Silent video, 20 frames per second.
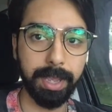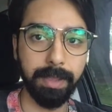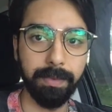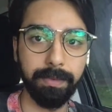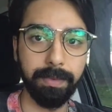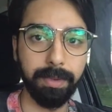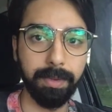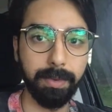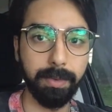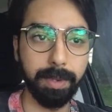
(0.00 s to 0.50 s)

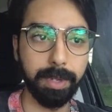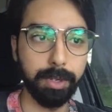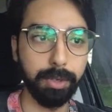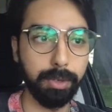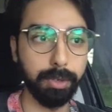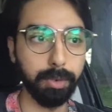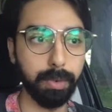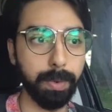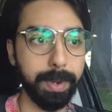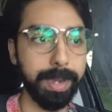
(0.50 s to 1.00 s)
If you
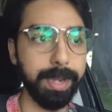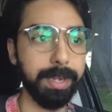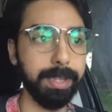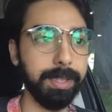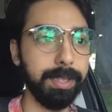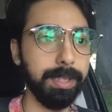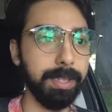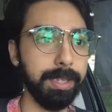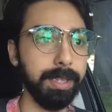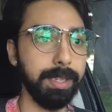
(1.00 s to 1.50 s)
enjoyed
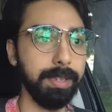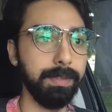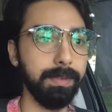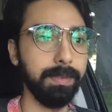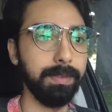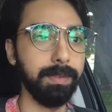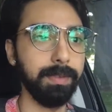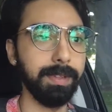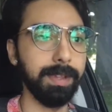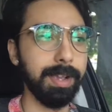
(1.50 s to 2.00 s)

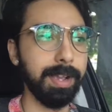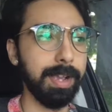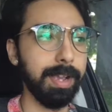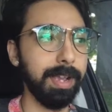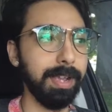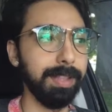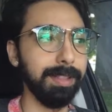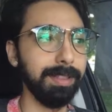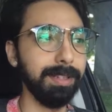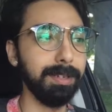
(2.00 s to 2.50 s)
these
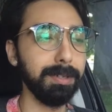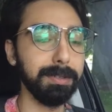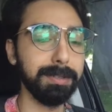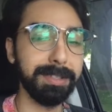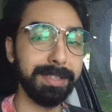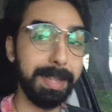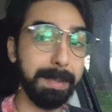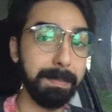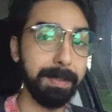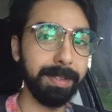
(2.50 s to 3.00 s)
uh, little
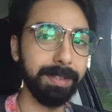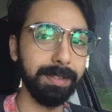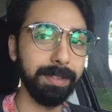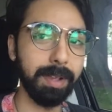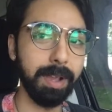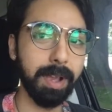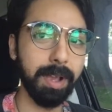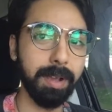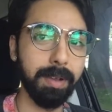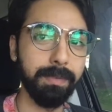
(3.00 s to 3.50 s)
snippets
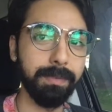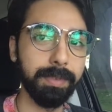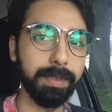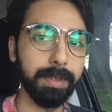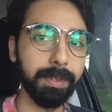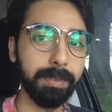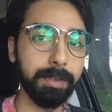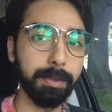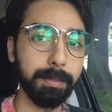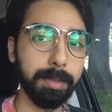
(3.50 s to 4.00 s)
of
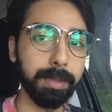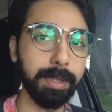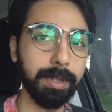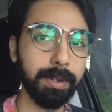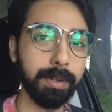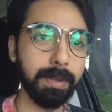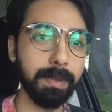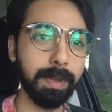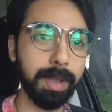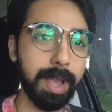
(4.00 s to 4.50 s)

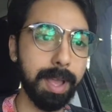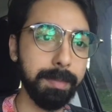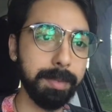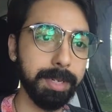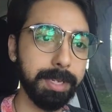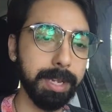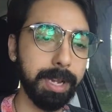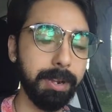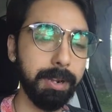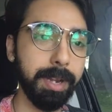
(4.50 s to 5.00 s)
sociopolitical
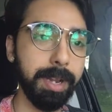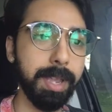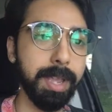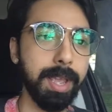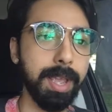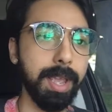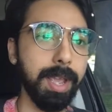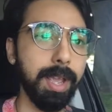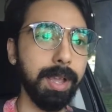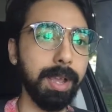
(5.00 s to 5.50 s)
commentary,
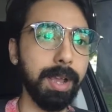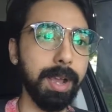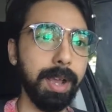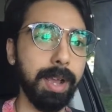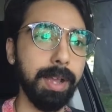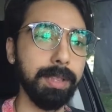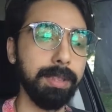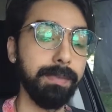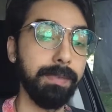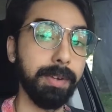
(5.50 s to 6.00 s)

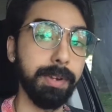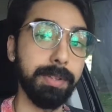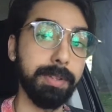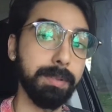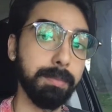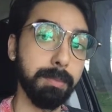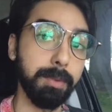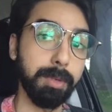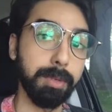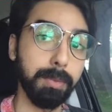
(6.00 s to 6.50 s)
uh, it's very
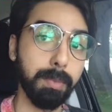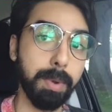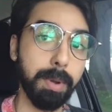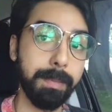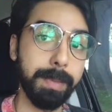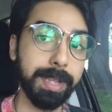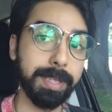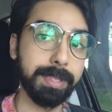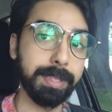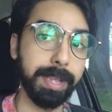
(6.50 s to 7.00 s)
similar to
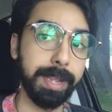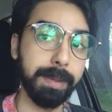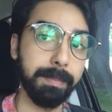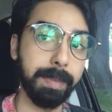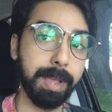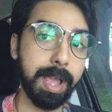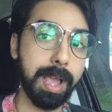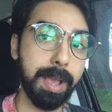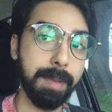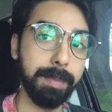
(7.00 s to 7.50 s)
what my stand
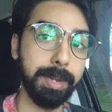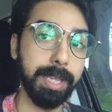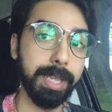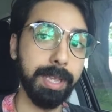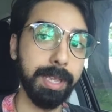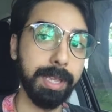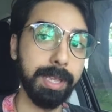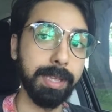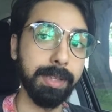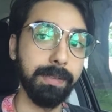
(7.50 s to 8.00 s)
up
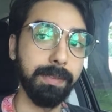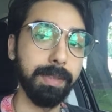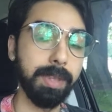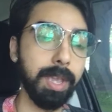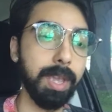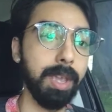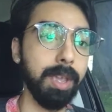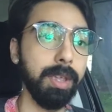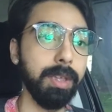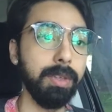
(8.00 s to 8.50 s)
comedy is.
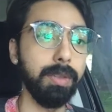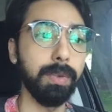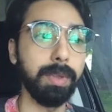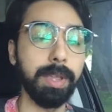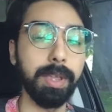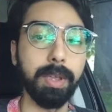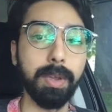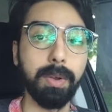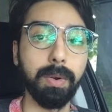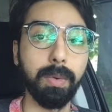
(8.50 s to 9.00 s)
You
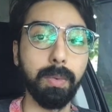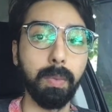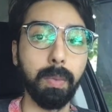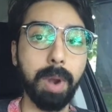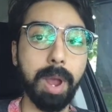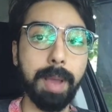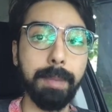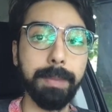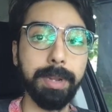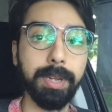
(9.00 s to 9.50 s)
can go to
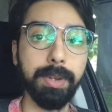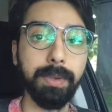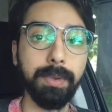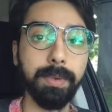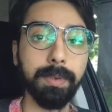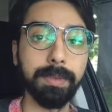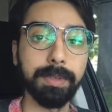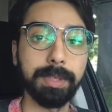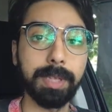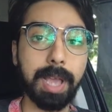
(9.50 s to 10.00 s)

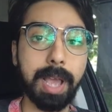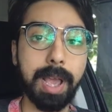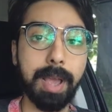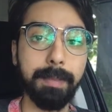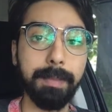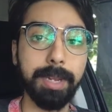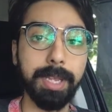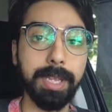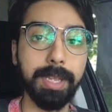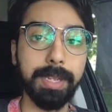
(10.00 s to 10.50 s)

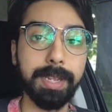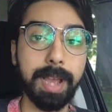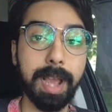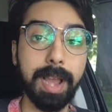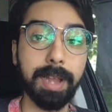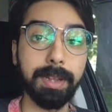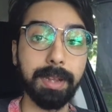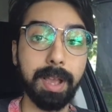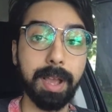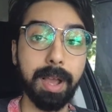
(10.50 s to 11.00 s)

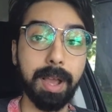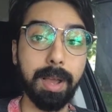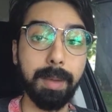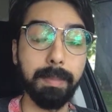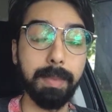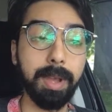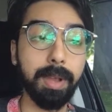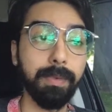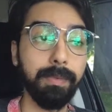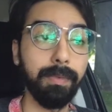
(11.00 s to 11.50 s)

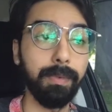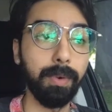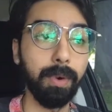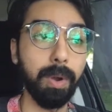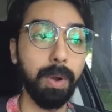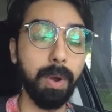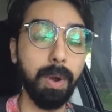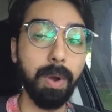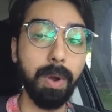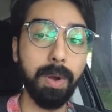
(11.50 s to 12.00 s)
ramannoodlescomedy.com for
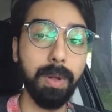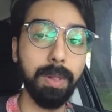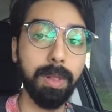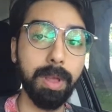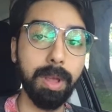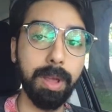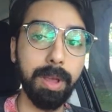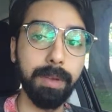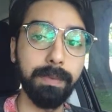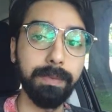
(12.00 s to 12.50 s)
all
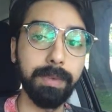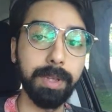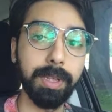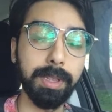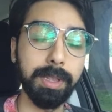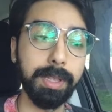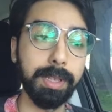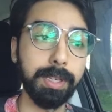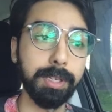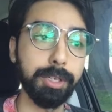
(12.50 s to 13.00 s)
of
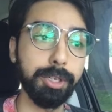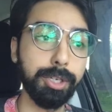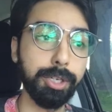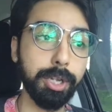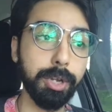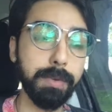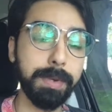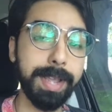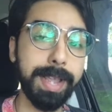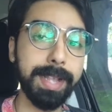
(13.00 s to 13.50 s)
the
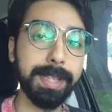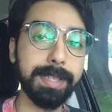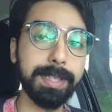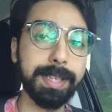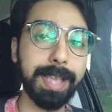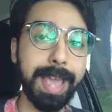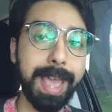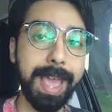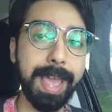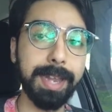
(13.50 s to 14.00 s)
show
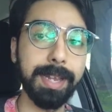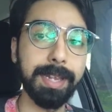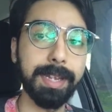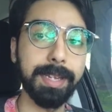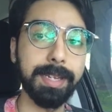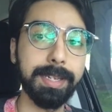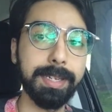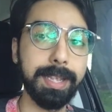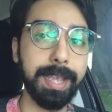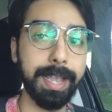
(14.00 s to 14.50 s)
dates and
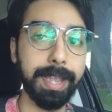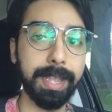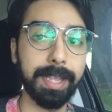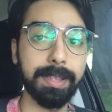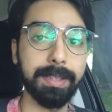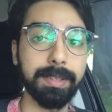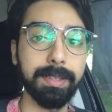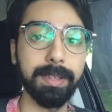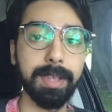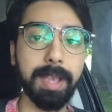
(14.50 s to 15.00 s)

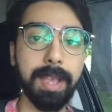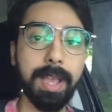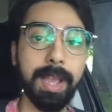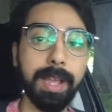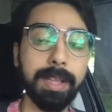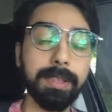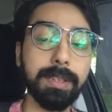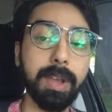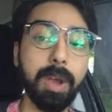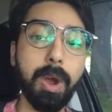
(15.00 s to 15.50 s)
tickets.
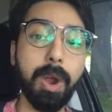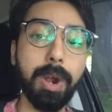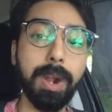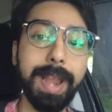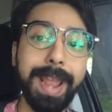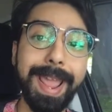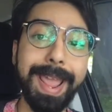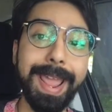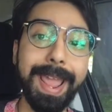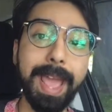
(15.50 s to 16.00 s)
It's
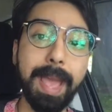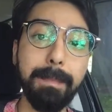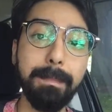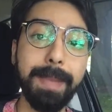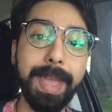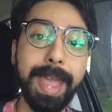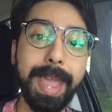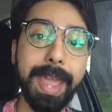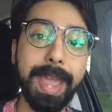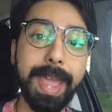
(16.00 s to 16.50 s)
R A
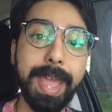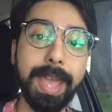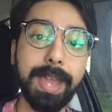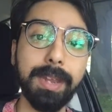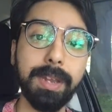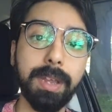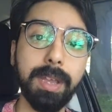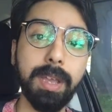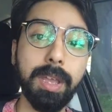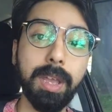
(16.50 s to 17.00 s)
M A
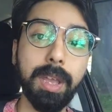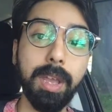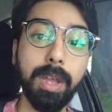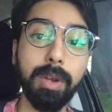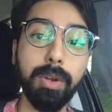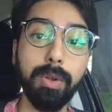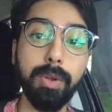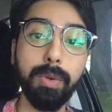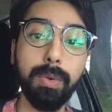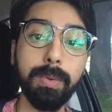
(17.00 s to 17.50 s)
N
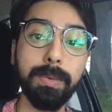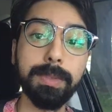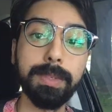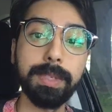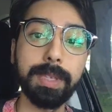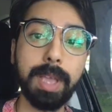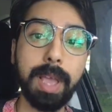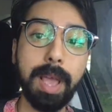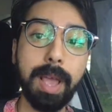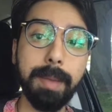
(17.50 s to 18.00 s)

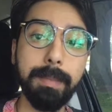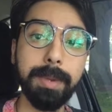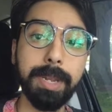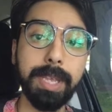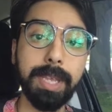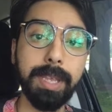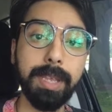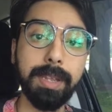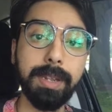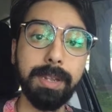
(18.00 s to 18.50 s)

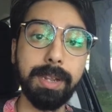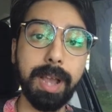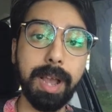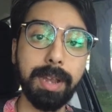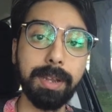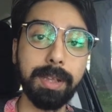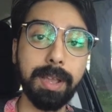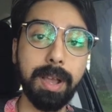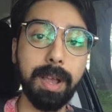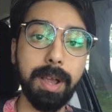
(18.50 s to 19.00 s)

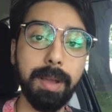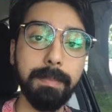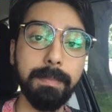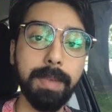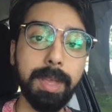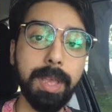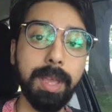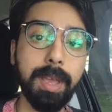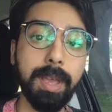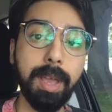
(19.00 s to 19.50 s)
noodlescomedy.com.
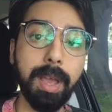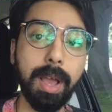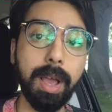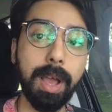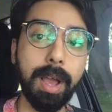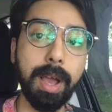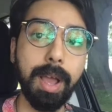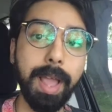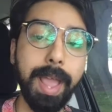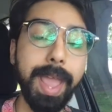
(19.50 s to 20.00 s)

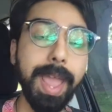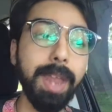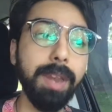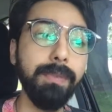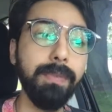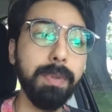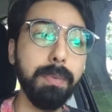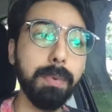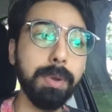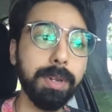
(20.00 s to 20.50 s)
Uh, and
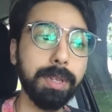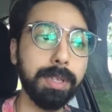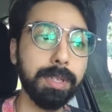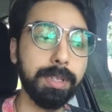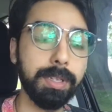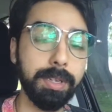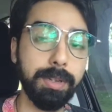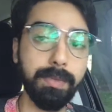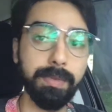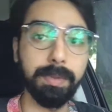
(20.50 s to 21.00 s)
if you want to
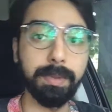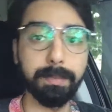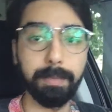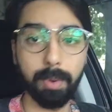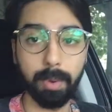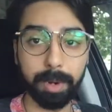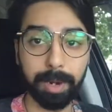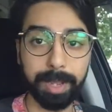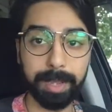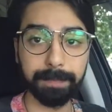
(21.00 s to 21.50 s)
continue
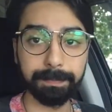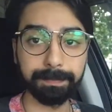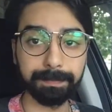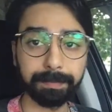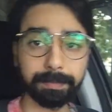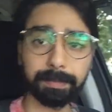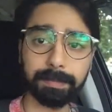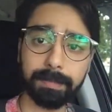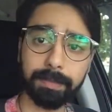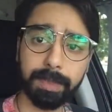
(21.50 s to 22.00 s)
supporting
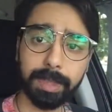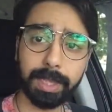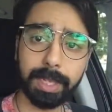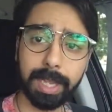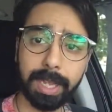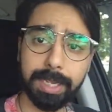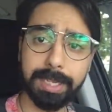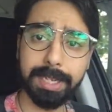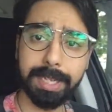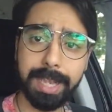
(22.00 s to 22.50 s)

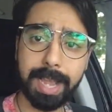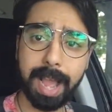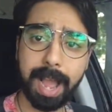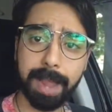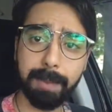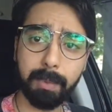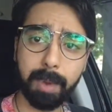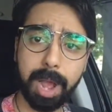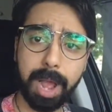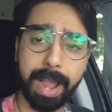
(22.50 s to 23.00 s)

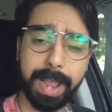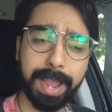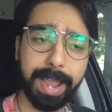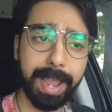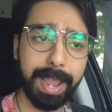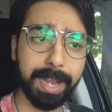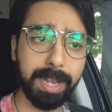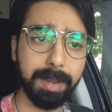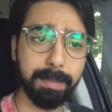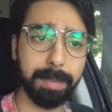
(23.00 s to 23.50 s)
DIY,
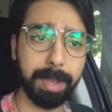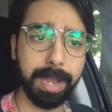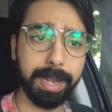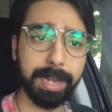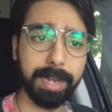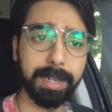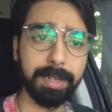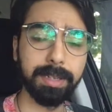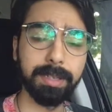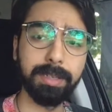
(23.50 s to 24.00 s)

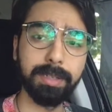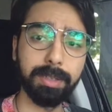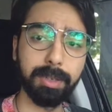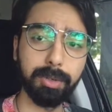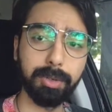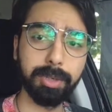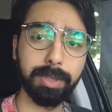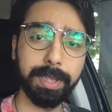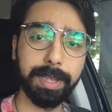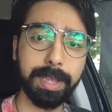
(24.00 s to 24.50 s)
independent,
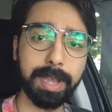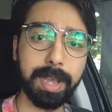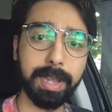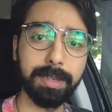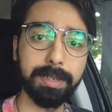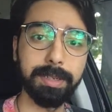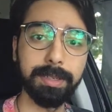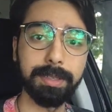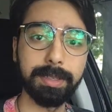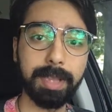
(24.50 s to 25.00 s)
socially
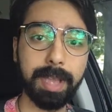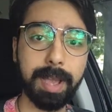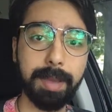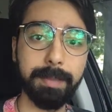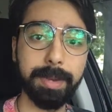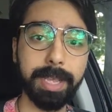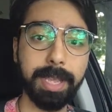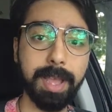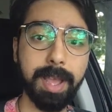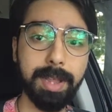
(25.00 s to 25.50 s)
conscious
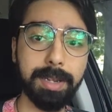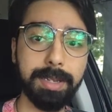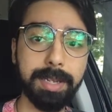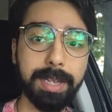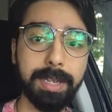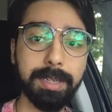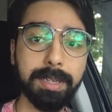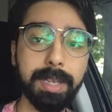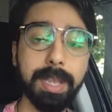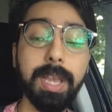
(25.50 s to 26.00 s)
comedy
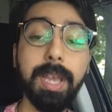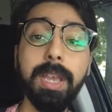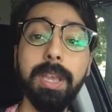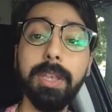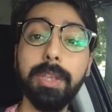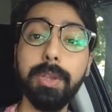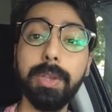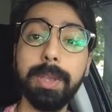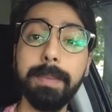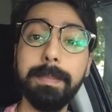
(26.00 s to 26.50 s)
content,
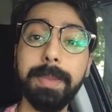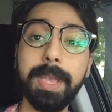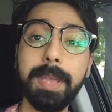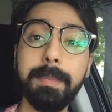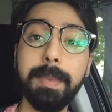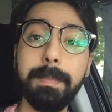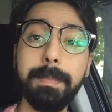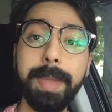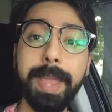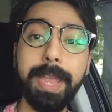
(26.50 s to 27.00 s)
you can
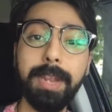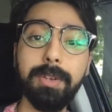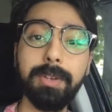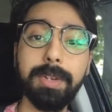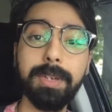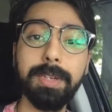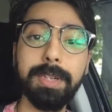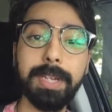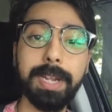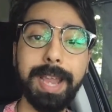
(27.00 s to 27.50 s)
become a
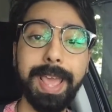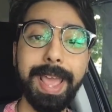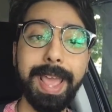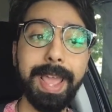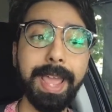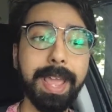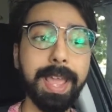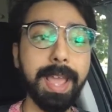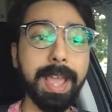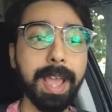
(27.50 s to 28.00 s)
patron today.